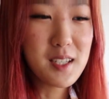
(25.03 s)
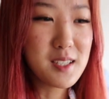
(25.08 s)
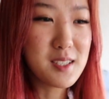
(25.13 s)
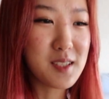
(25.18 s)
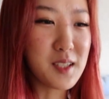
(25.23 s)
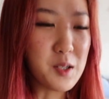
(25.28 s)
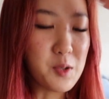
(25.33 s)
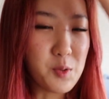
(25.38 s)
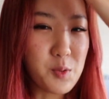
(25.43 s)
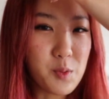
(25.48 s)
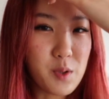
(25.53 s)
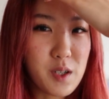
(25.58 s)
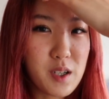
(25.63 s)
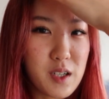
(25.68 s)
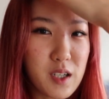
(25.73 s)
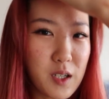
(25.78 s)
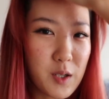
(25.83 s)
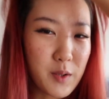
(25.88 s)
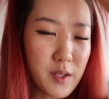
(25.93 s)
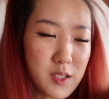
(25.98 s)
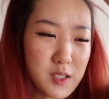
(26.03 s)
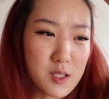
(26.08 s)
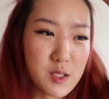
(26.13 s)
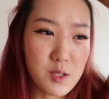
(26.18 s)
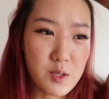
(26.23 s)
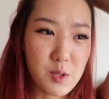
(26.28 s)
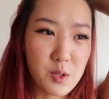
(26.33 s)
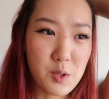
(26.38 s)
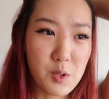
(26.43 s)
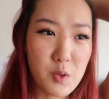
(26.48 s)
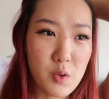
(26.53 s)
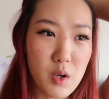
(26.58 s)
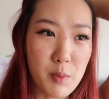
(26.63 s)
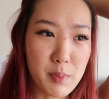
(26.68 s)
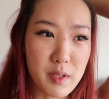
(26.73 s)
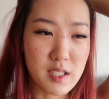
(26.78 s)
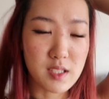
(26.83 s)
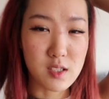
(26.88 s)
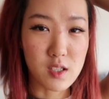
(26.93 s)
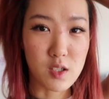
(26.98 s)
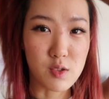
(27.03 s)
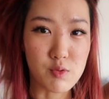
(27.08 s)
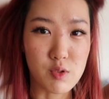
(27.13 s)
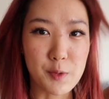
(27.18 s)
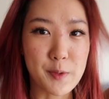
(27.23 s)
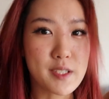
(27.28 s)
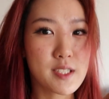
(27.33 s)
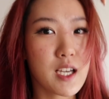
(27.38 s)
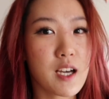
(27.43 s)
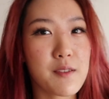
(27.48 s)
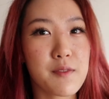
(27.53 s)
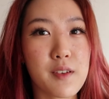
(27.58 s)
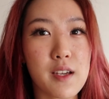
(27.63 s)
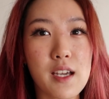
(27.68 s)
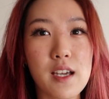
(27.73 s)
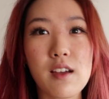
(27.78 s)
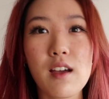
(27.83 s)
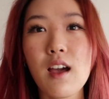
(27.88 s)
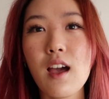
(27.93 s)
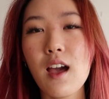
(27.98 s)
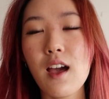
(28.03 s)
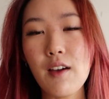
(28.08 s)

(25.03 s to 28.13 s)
So we're going to a place called Ruby's Cafe